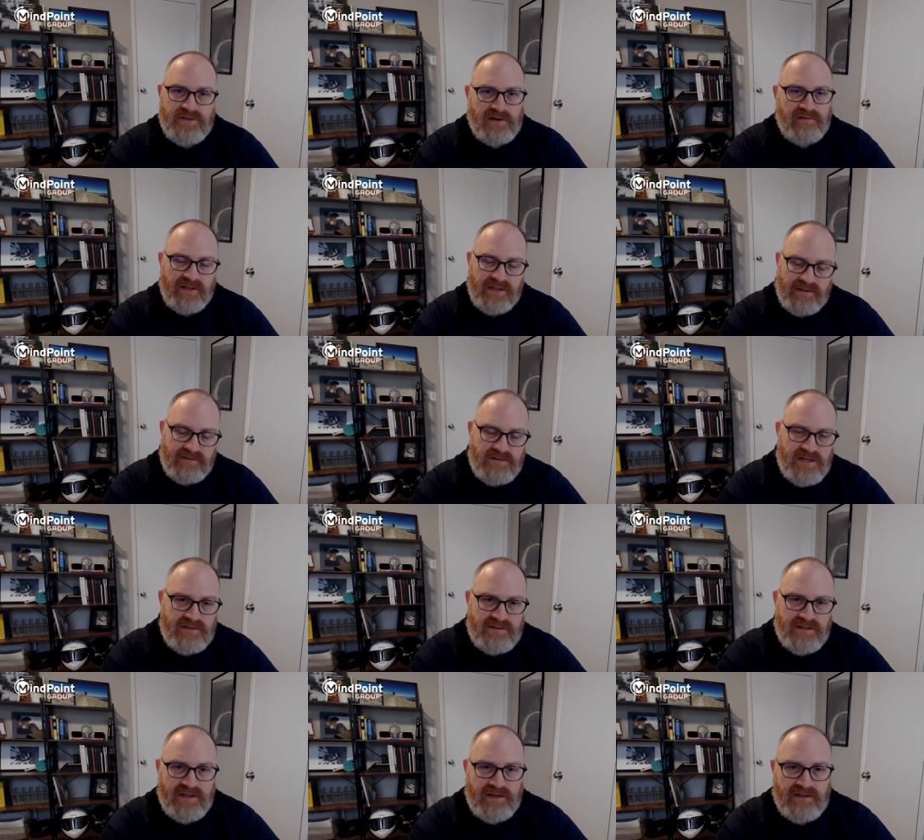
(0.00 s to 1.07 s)
Generally, it's
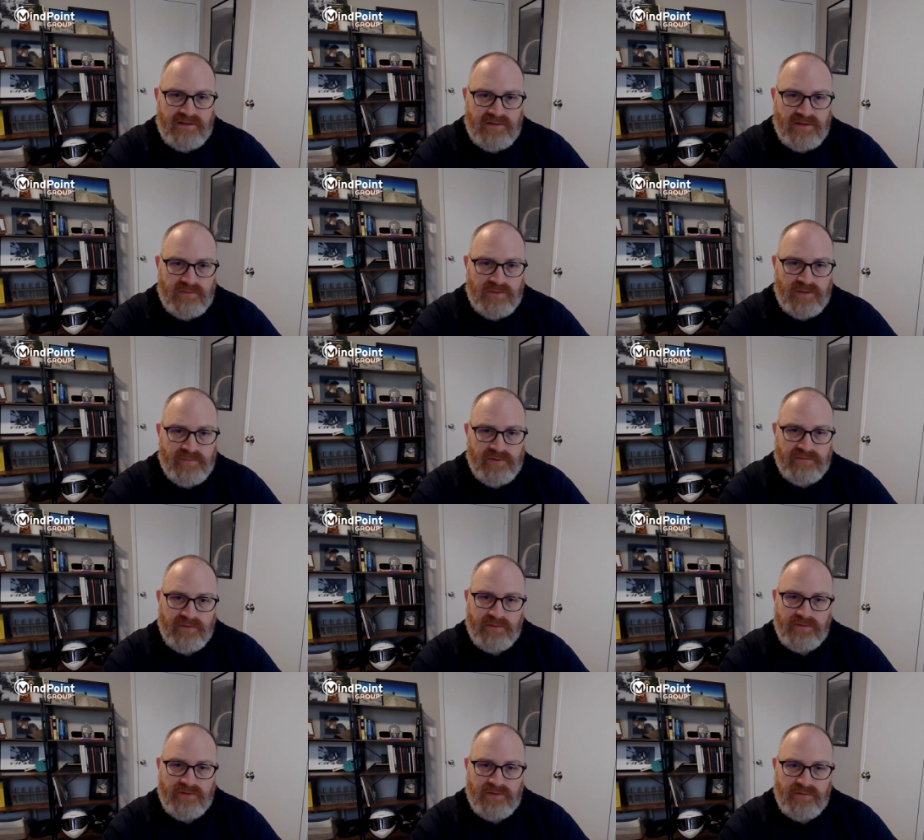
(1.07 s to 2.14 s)
JSON is, is what most
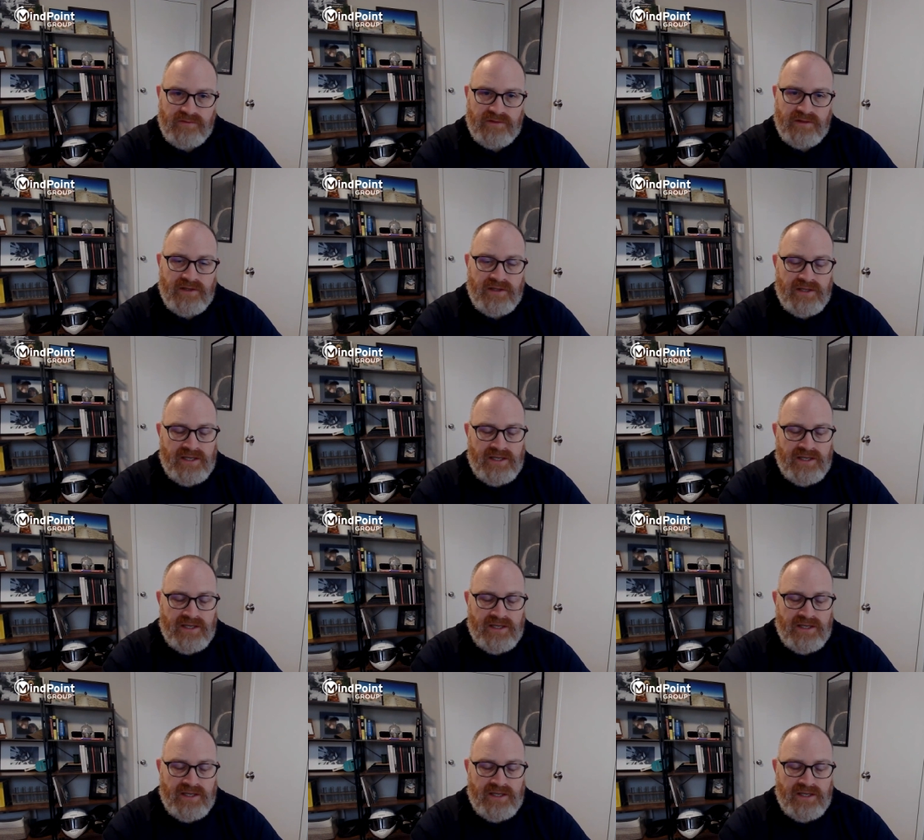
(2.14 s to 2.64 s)
folks use.